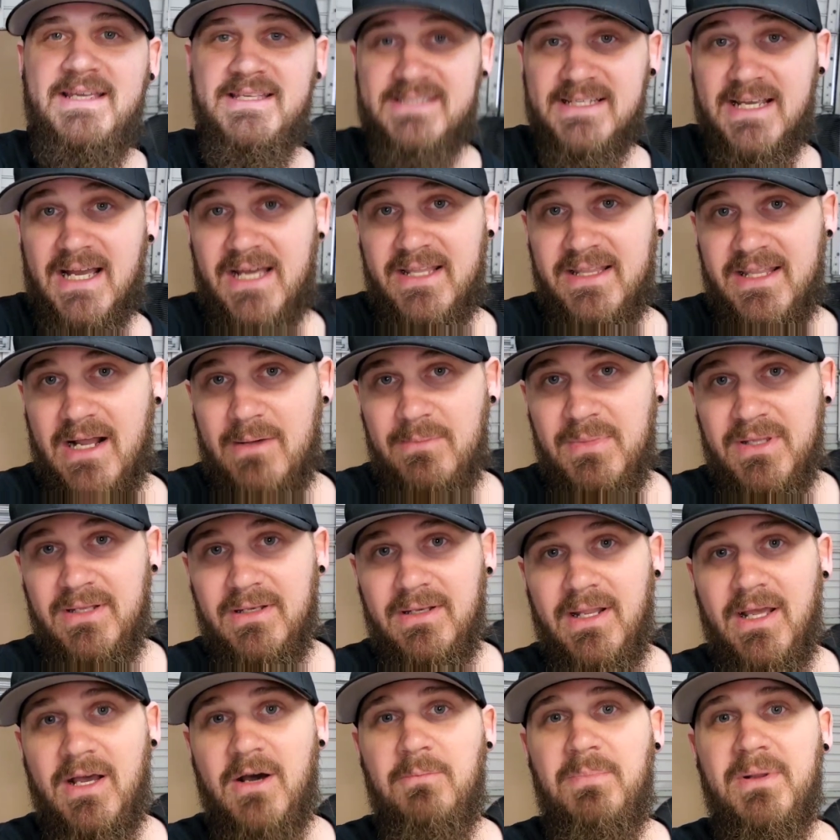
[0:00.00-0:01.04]
he's a guy that I've
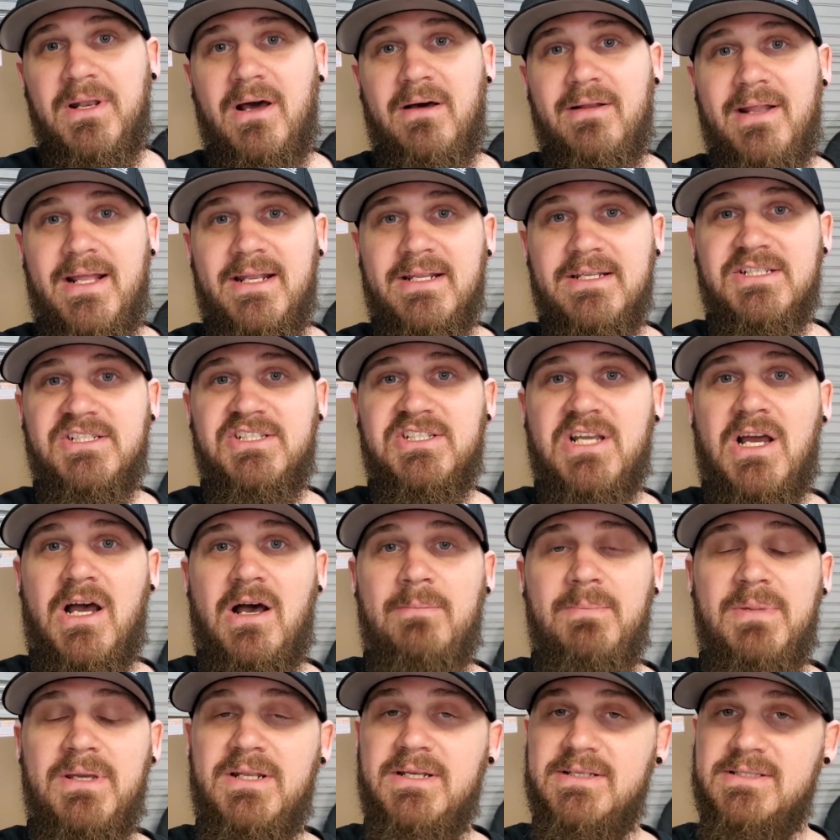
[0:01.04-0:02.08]
been helping out at his
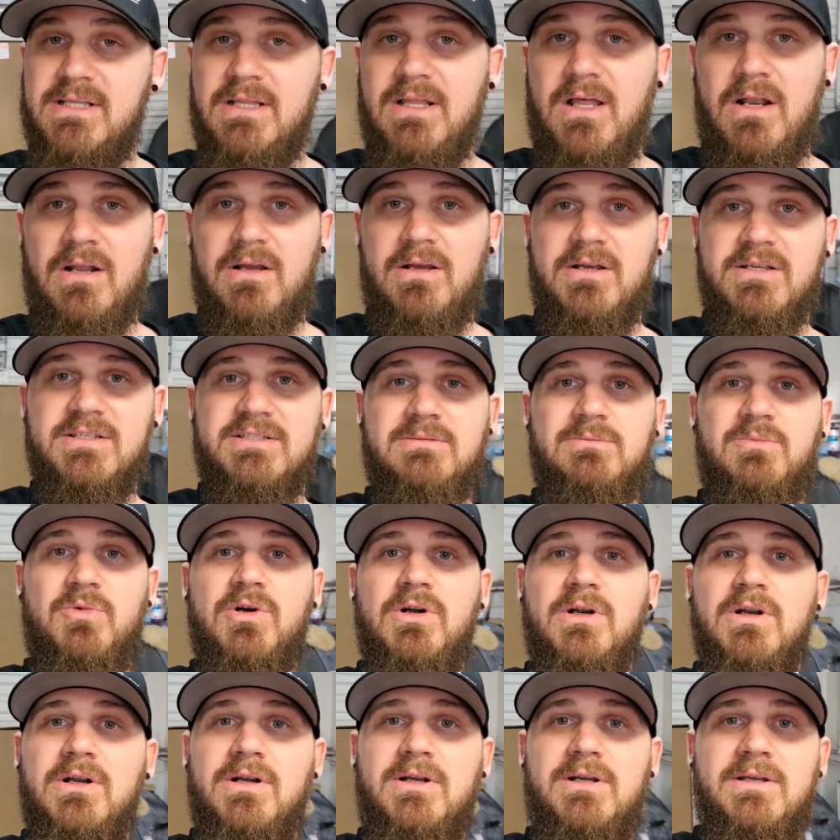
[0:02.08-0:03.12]
shop. He does a lot of custom
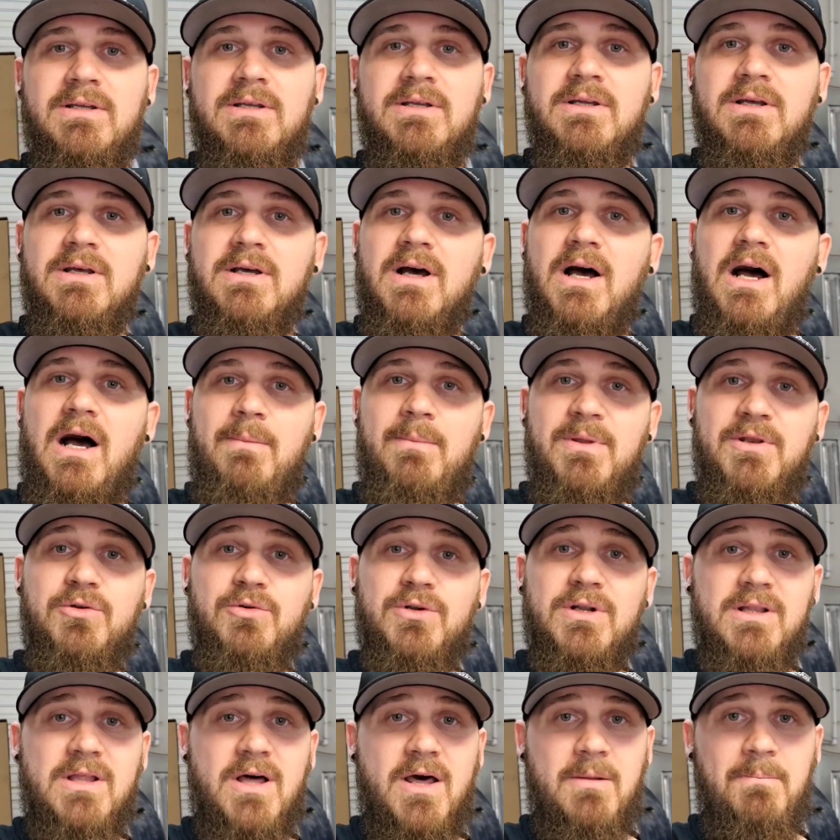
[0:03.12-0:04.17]
work. I've been
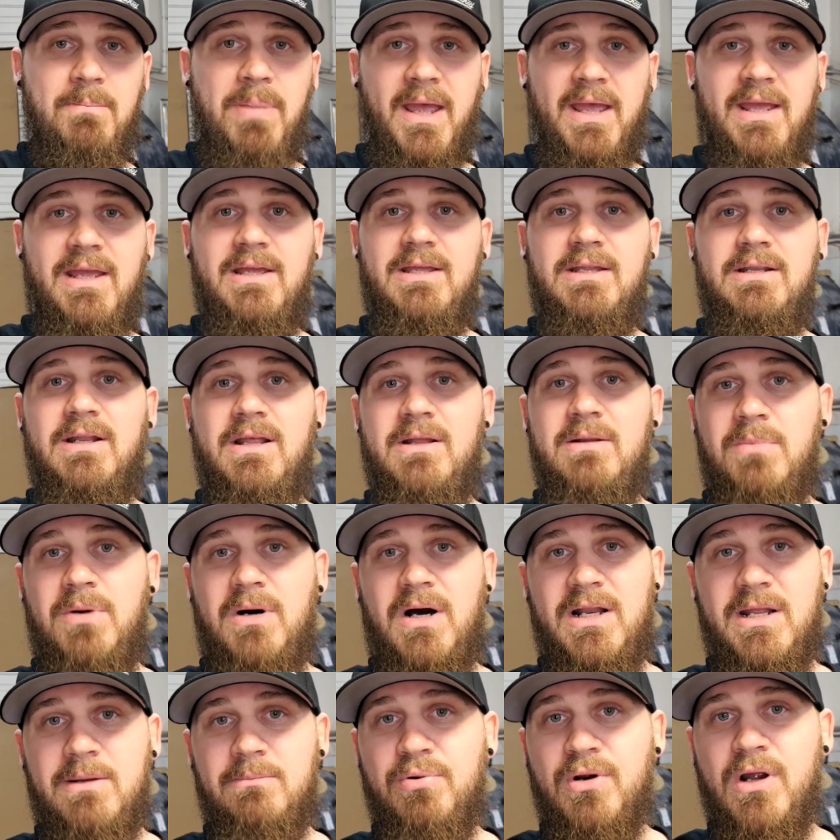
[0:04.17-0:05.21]
doing a lot of paint and
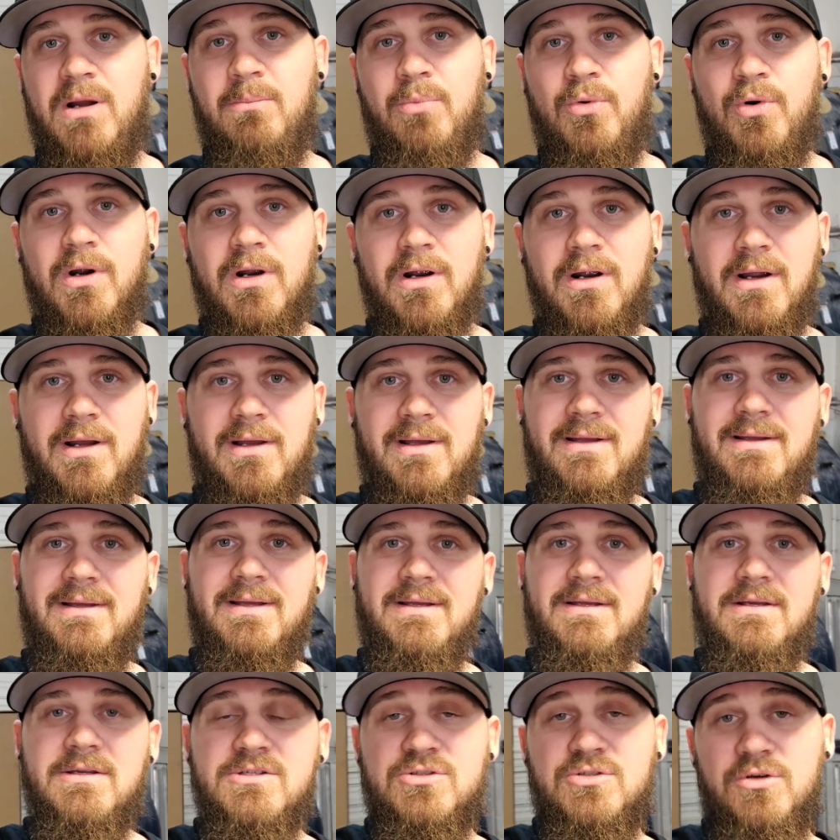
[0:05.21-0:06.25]
body prep work.
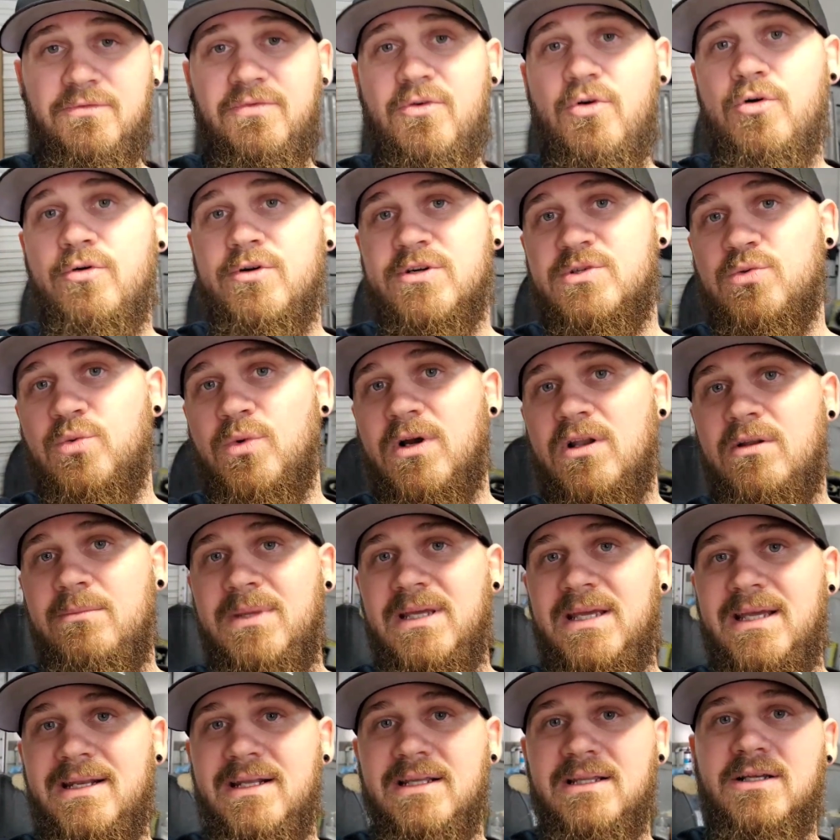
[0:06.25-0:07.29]
So of course we're gonna
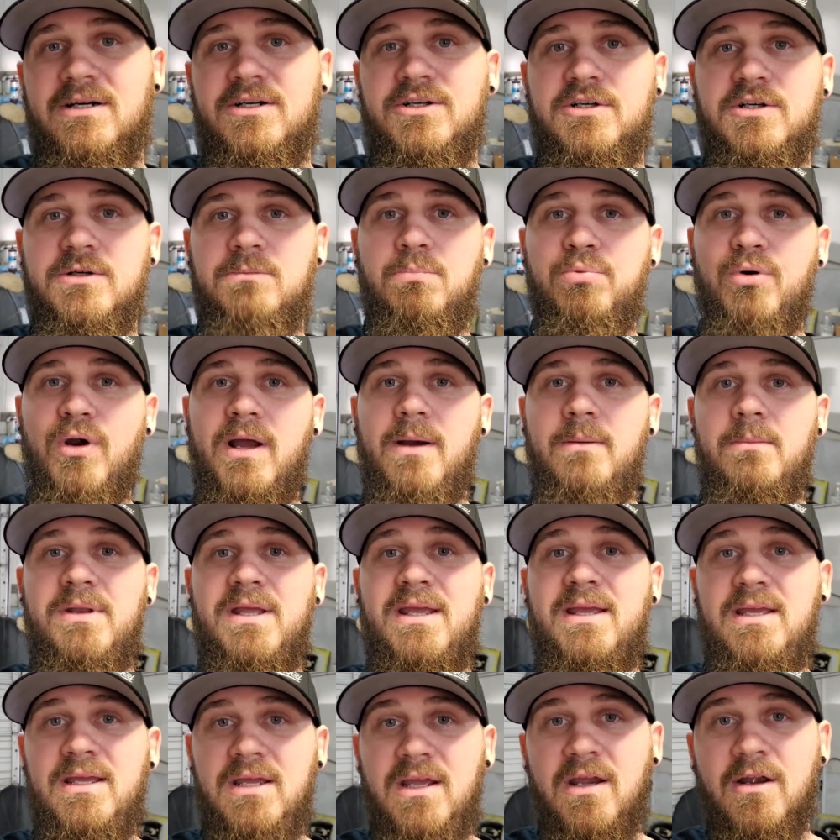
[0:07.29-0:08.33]
be getting the hood prepped
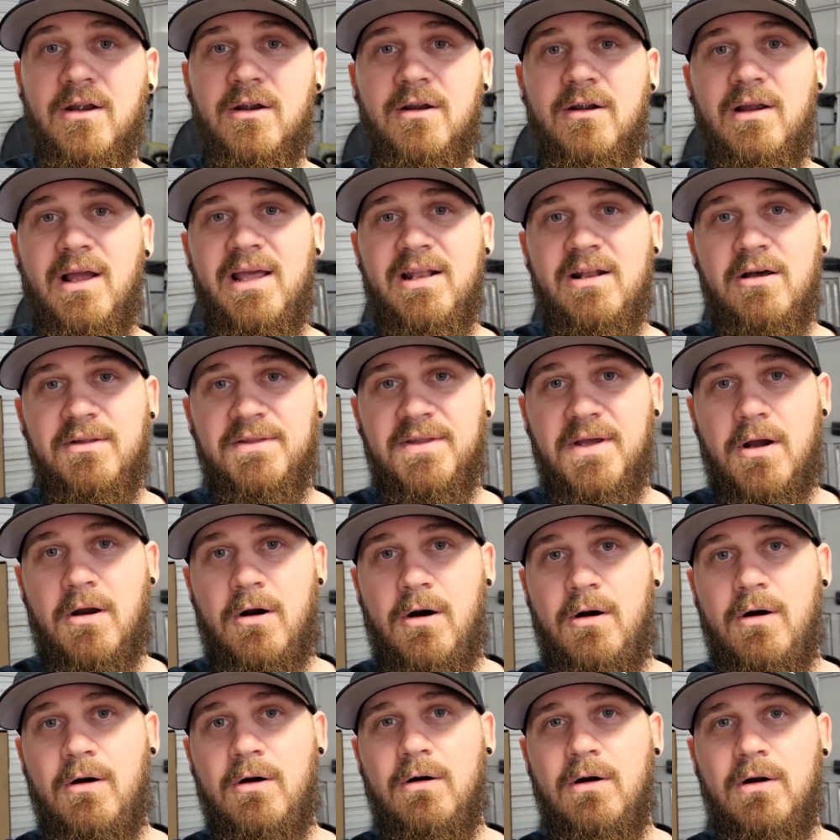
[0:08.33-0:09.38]
here and on the
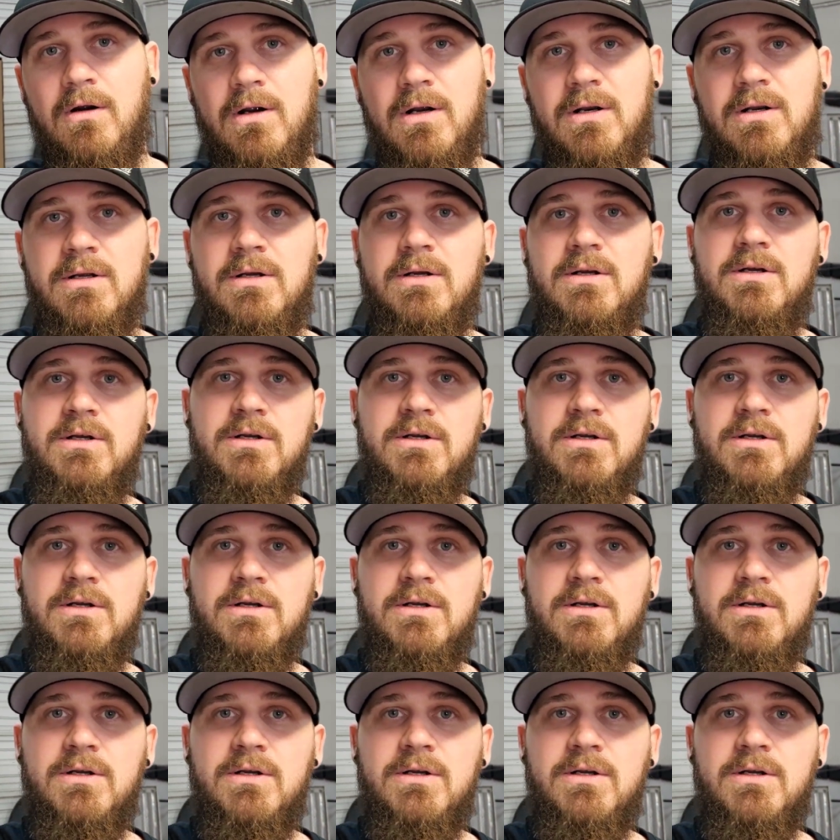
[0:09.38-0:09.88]
car